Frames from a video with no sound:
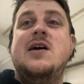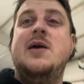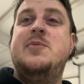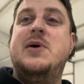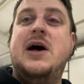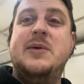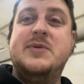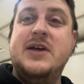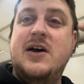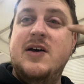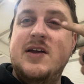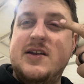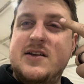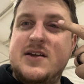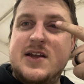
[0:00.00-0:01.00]
It popped out
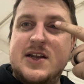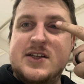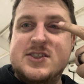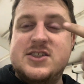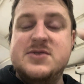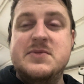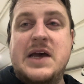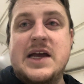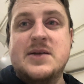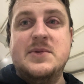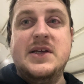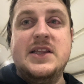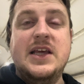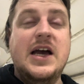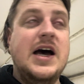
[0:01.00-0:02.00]
and smacked me
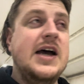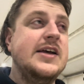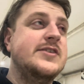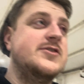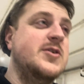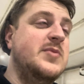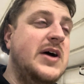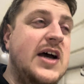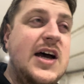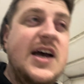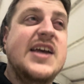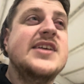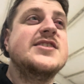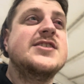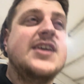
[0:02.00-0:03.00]
in the eye. So my eye
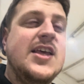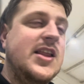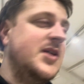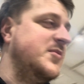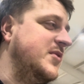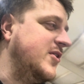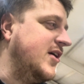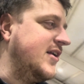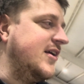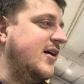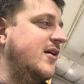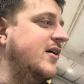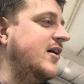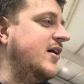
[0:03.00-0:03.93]
is killing me right now.